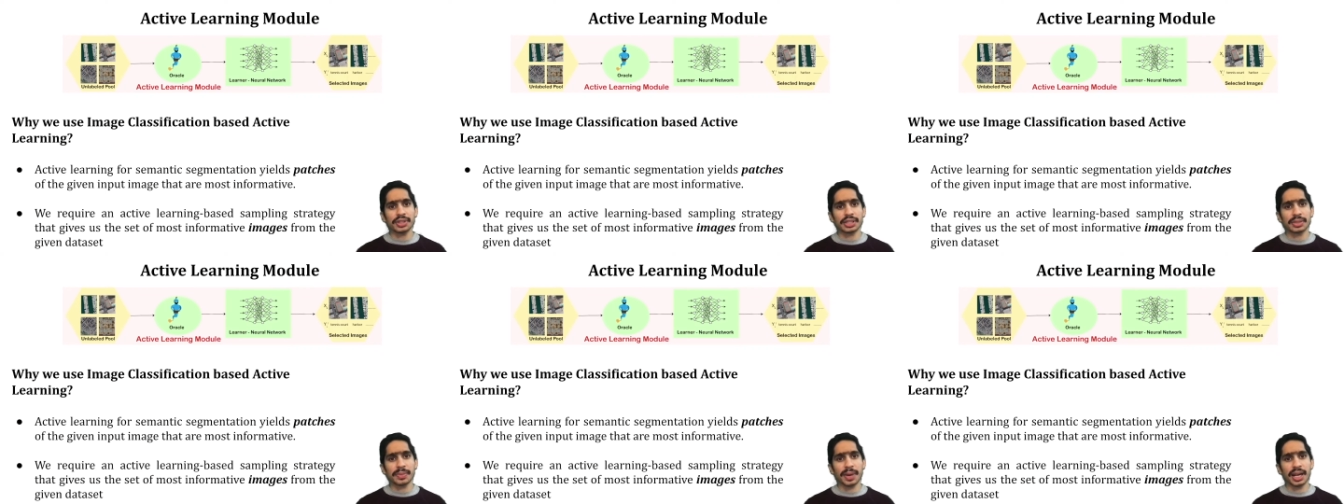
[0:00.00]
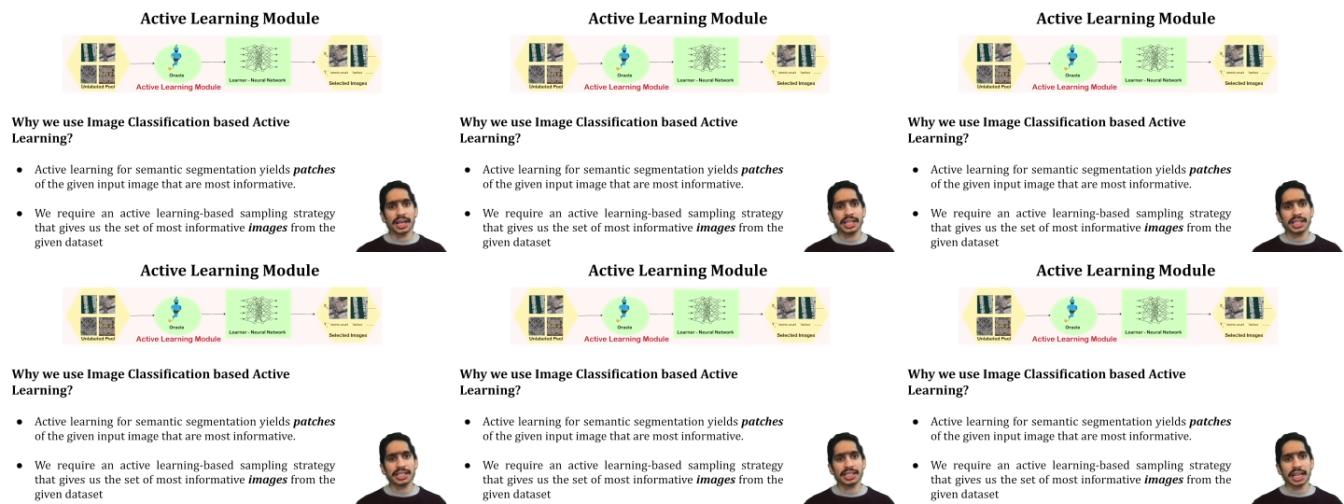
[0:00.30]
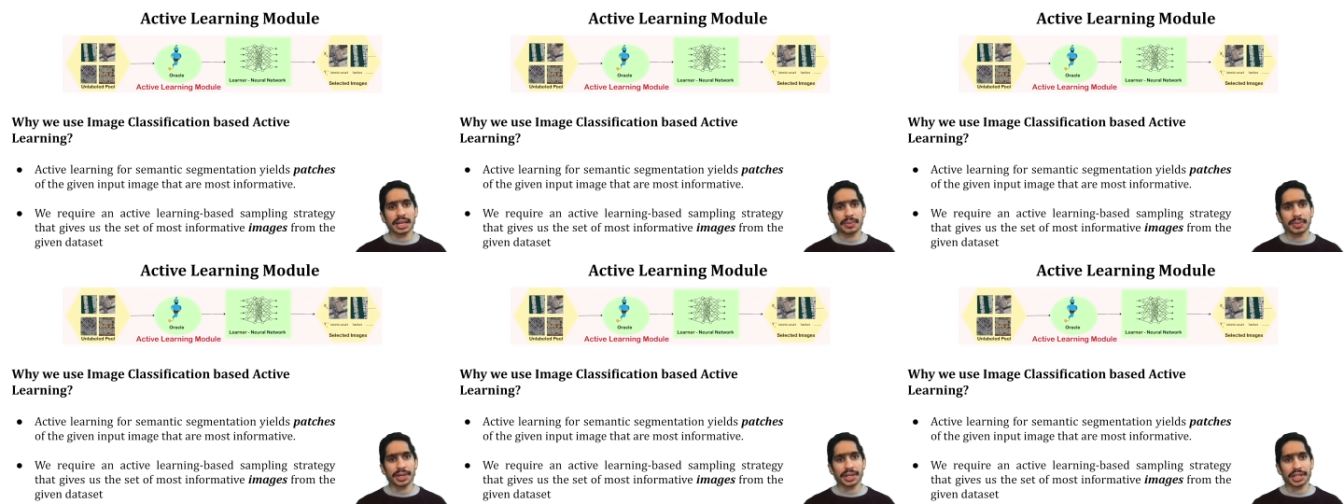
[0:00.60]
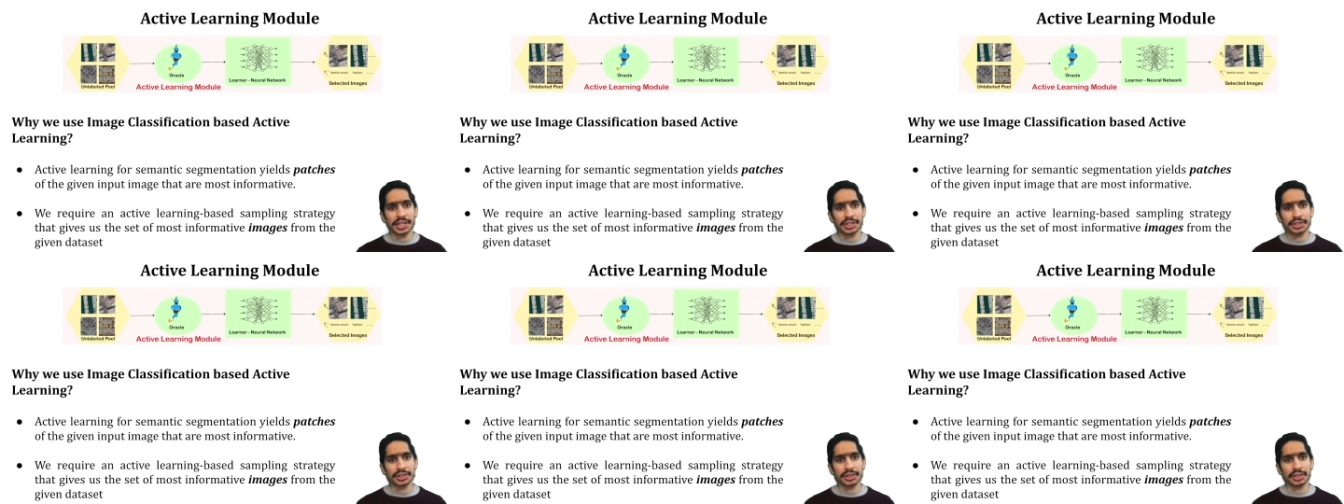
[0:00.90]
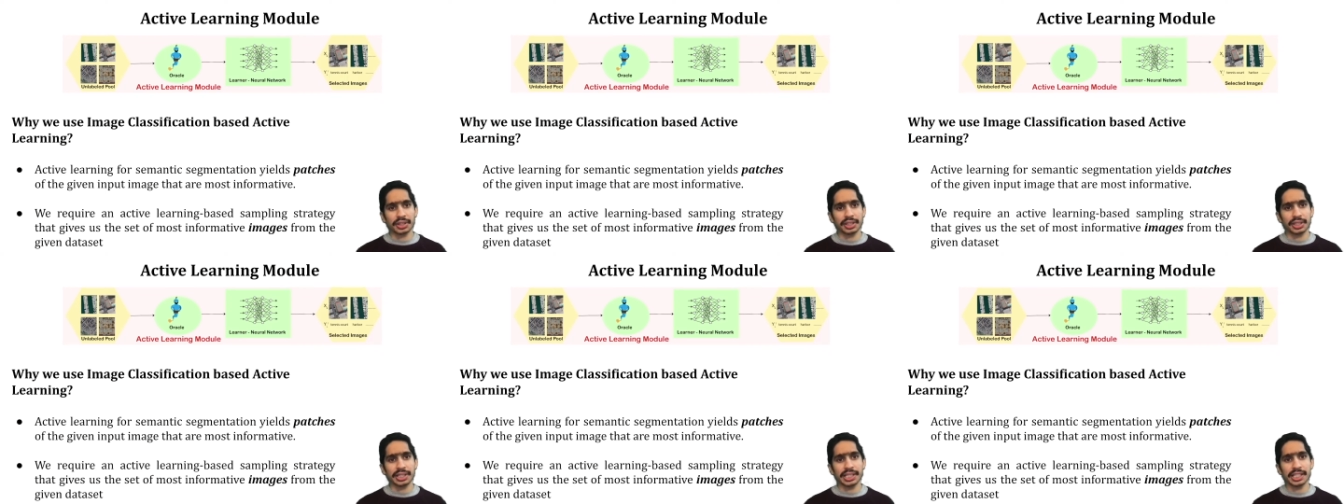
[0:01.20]
semantic segmentation
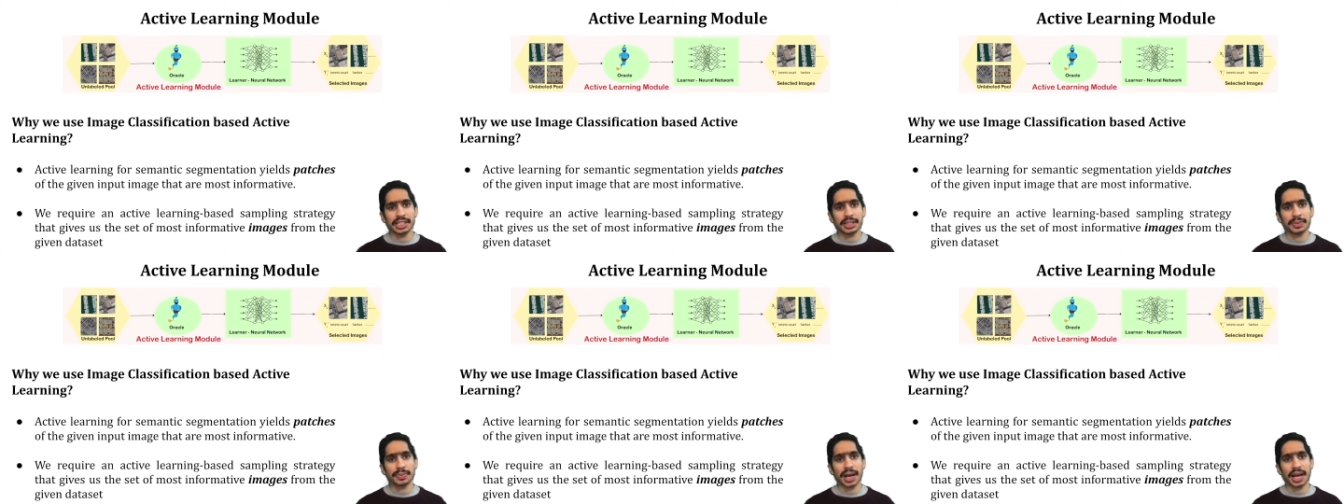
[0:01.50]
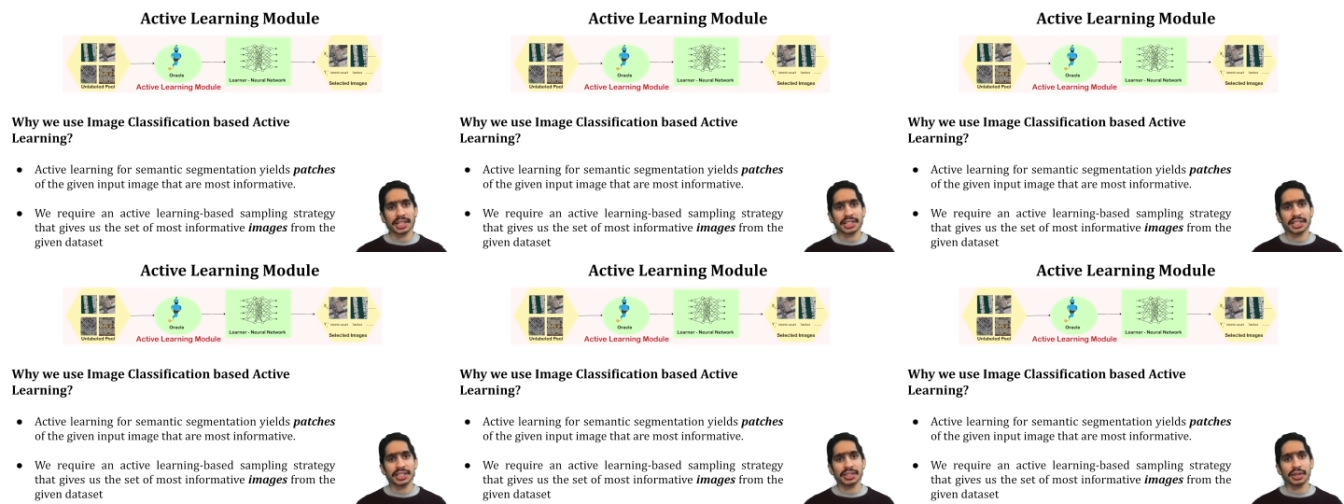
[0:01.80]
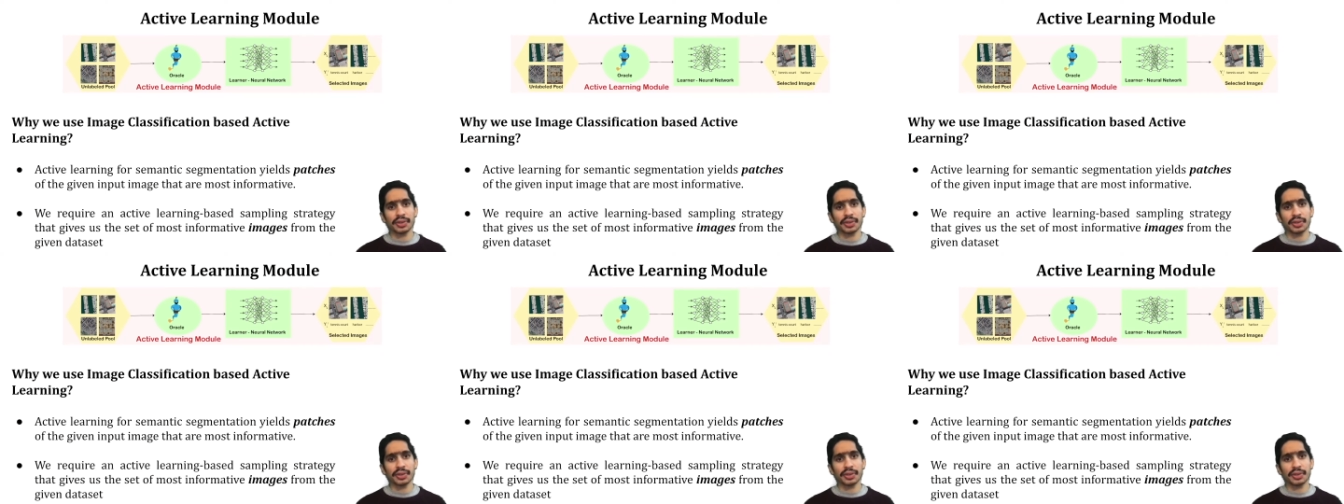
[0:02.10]
yields patches